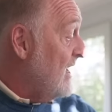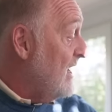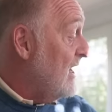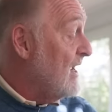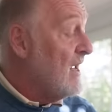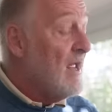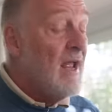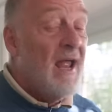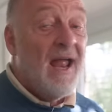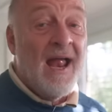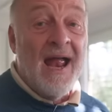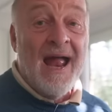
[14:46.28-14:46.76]
uh,
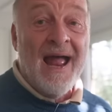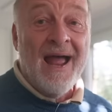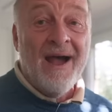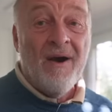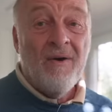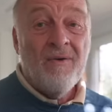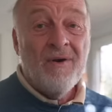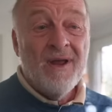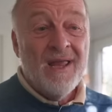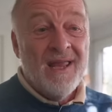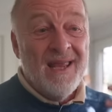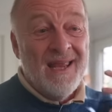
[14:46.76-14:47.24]

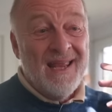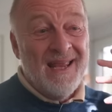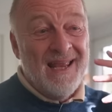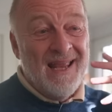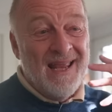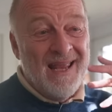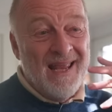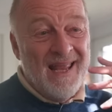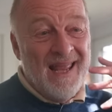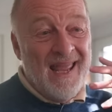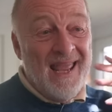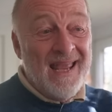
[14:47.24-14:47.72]
how
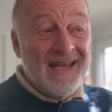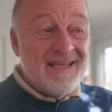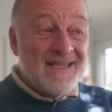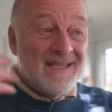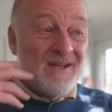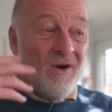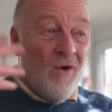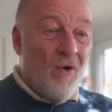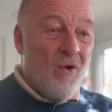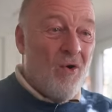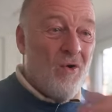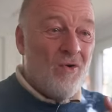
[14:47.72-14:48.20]

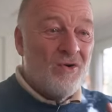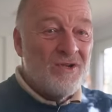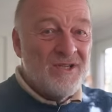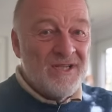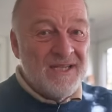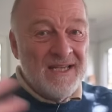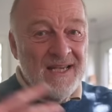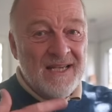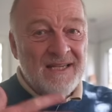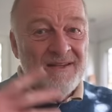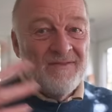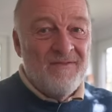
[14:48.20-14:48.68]
it's
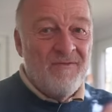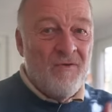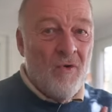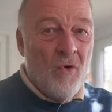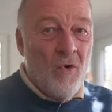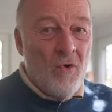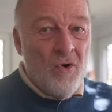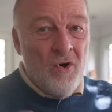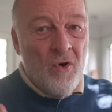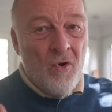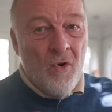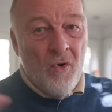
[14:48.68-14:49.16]
horses
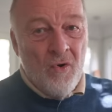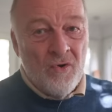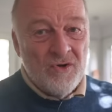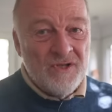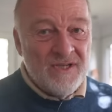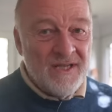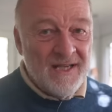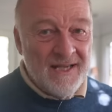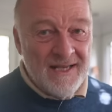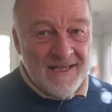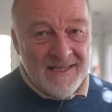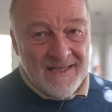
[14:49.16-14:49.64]
for
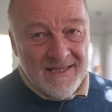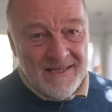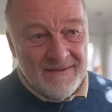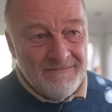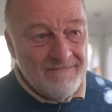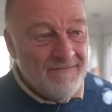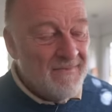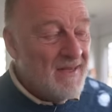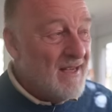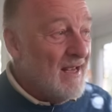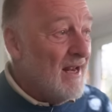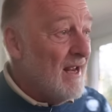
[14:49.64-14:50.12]
courses.
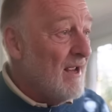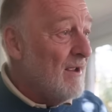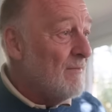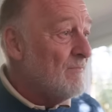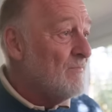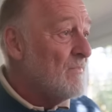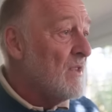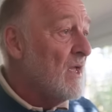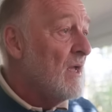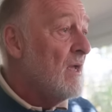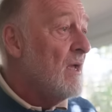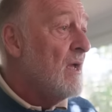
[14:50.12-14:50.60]
Yeah.
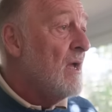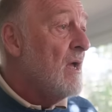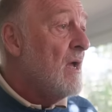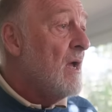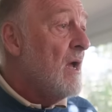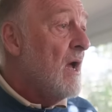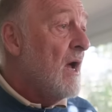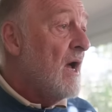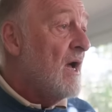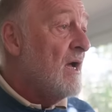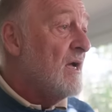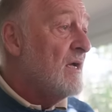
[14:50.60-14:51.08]

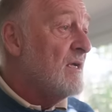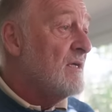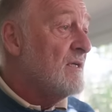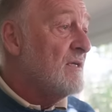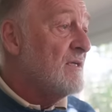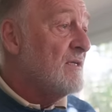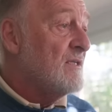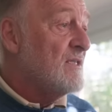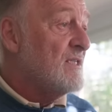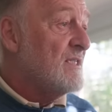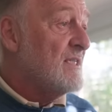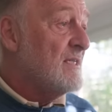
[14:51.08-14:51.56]
Uh,
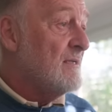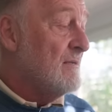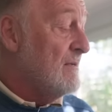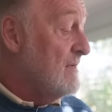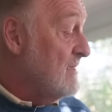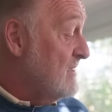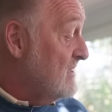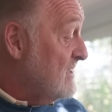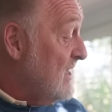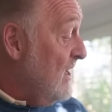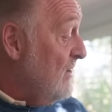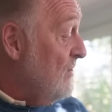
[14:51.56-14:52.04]

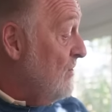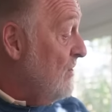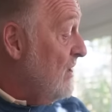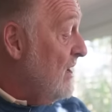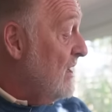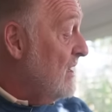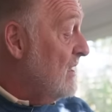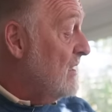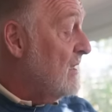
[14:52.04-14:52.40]
so